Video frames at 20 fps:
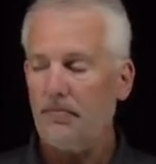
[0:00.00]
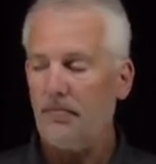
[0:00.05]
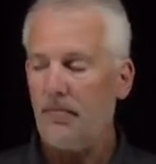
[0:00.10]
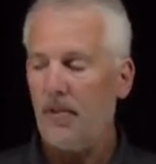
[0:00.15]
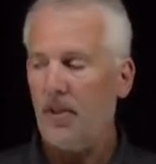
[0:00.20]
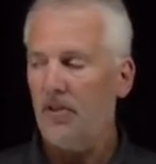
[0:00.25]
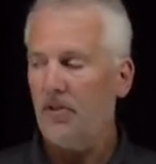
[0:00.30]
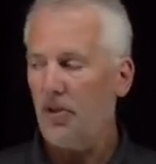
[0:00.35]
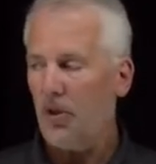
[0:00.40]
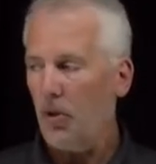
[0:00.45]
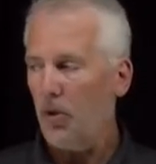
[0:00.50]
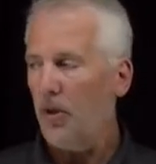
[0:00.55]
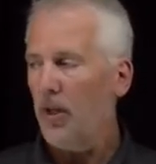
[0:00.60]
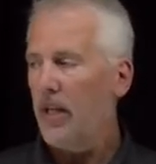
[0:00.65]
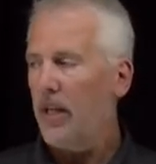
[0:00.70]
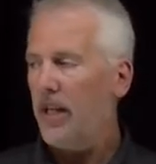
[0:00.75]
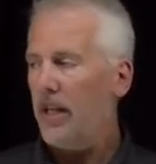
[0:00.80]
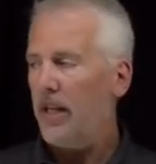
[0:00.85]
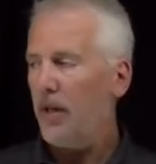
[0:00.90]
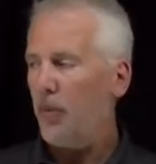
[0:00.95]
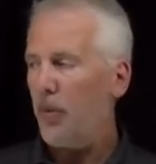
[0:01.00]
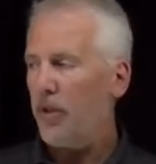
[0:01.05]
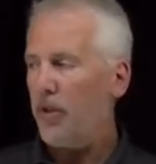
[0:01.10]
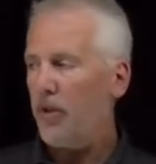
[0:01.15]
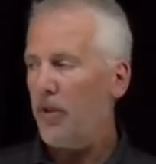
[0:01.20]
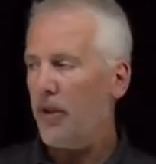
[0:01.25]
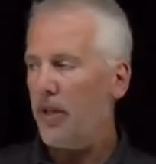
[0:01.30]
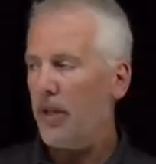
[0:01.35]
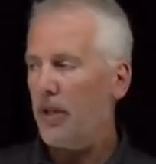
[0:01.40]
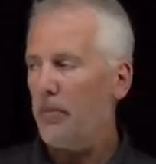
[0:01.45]
So whether
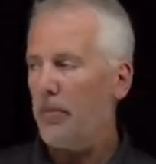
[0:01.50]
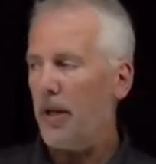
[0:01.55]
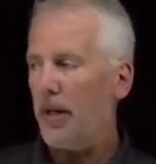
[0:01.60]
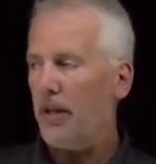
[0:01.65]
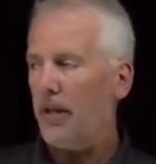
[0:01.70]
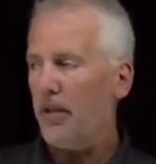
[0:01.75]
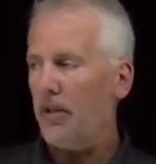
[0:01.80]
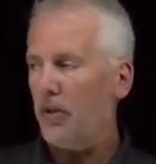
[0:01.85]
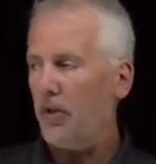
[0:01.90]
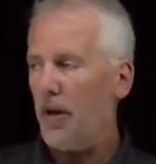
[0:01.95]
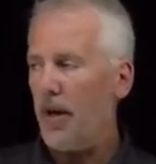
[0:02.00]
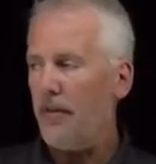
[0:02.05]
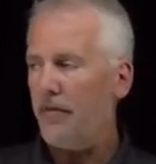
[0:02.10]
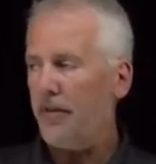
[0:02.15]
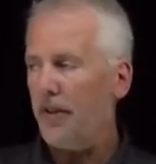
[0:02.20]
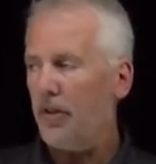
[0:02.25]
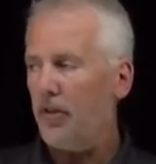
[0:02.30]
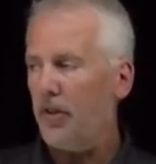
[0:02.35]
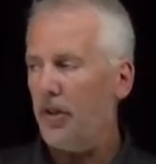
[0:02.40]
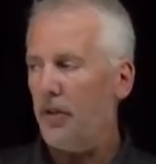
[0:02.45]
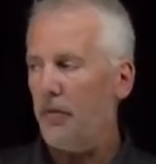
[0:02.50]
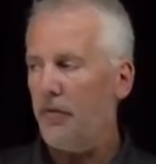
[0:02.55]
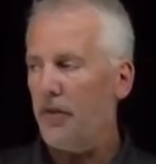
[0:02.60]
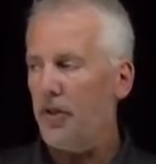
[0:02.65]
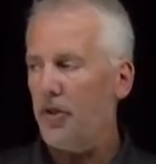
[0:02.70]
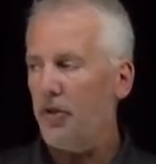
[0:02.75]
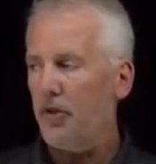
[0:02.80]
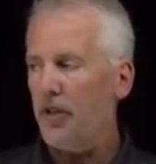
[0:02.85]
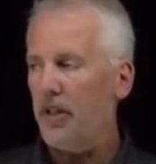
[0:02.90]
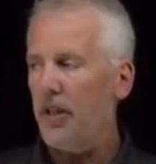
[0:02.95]
you're thinking about it graphically or
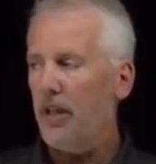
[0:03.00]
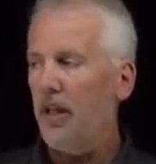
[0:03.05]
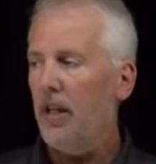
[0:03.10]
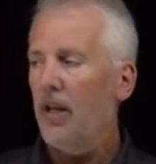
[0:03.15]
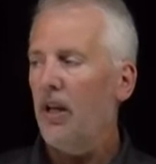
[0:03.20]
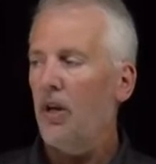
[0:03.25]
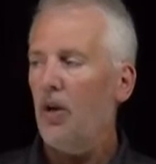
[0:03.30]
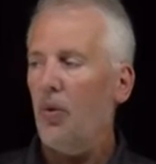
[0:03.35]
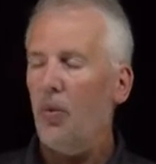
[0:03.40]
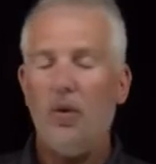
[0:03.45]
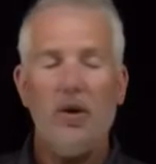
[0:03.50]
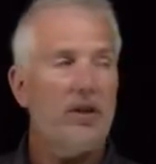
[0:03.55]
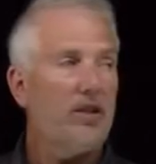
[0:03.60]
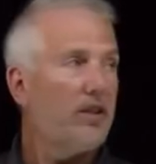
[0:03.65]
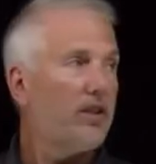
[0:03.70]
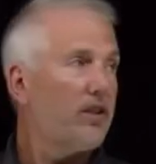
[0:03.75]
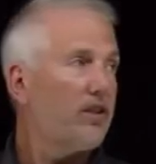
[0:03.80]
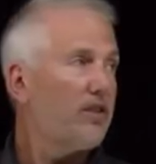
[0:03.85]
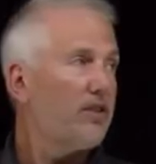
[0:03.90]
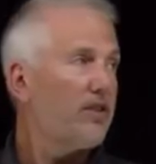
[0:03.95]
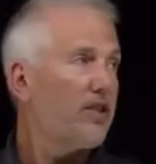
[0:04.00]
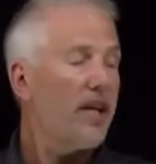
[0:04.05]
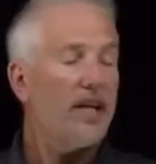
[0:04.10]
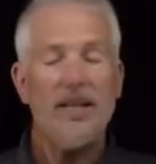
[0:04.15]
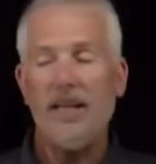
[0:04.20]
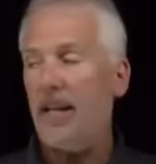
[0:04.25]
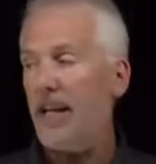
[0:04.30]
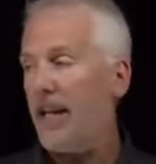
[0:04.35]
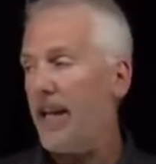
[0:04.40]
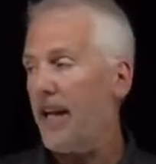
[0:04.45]
visually, what does
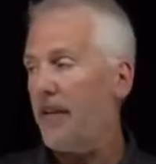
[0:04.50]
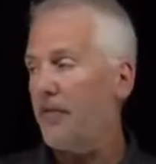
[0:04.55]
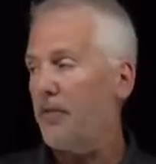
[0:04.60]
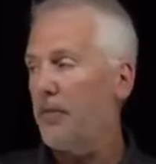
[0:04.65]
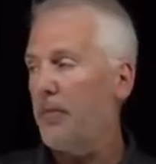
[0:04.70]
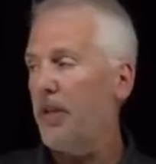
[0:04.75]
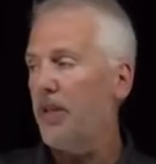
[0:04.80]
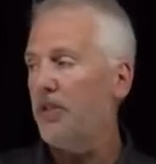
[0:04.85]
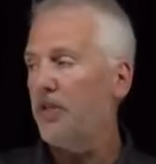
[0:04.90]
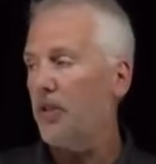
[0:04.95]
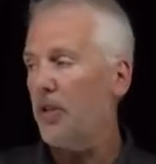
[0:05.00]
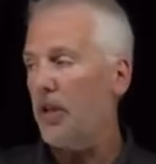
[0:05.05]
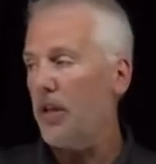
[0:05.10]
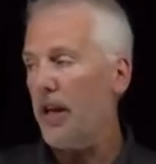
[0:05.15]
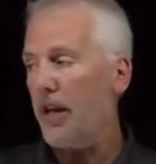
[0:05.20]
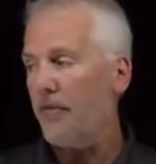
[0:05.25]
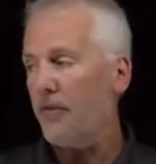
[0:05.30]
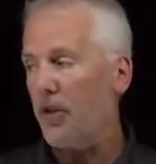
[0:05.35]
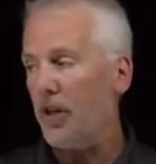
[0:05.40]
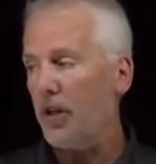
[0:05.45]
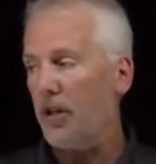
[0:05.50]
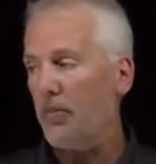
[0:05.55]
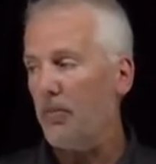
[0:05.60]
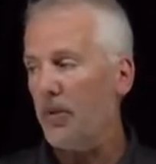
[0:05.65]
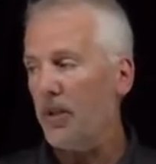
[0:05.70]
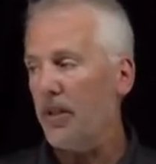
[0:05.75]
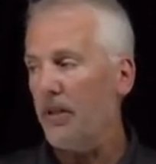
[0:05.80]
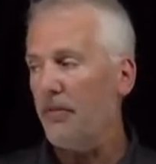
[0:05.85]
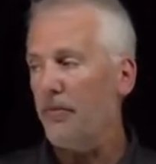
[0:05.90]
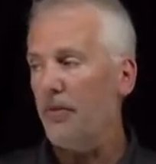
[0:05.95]
that k have to be so that after I
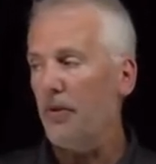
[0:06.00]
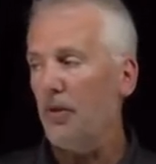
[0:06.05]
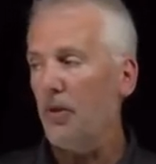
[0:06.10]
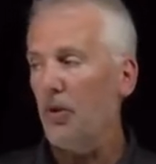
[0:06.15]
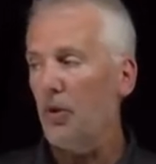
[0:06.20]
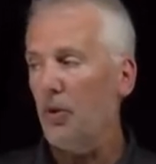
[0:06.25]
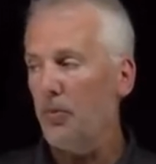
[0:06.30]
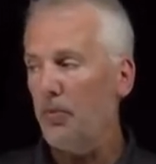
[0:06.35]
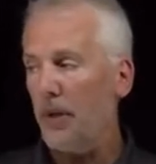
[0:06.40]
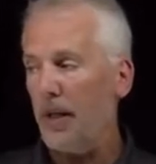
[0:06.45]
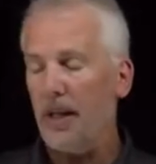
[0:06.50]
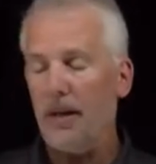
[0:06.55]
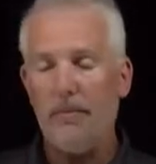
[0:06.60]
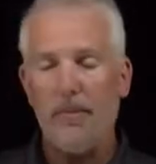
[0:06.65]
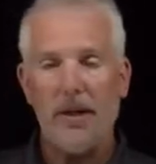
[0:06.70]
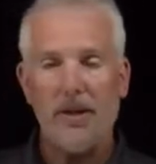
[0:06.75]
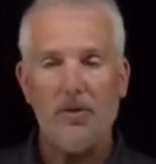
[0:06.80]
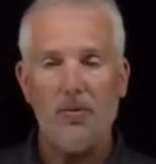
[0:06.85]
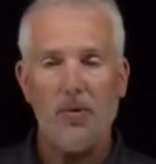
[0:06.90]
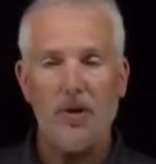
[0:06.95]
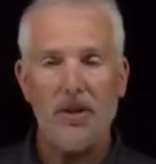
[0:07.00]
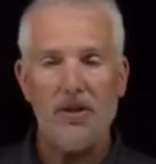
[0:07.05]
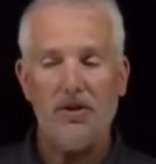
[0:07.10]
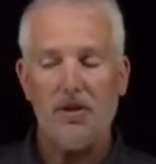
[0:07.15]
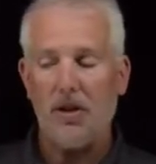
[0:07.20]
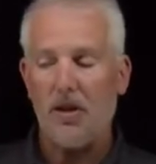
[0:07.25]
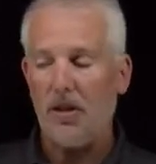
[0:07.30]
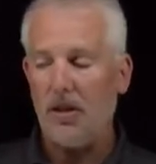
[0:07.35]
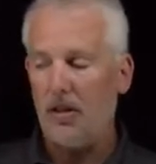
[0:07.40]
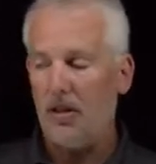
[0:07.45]
complete a full loop, I get back to where I
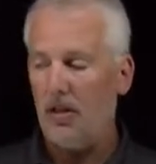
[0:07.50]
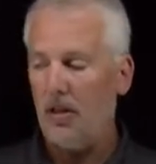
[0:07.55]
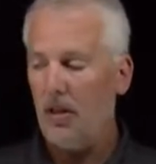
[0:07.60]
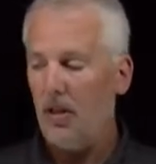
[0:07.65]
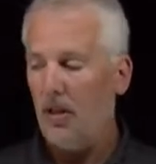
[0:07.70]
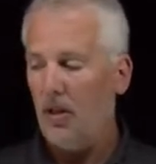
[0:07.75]
started?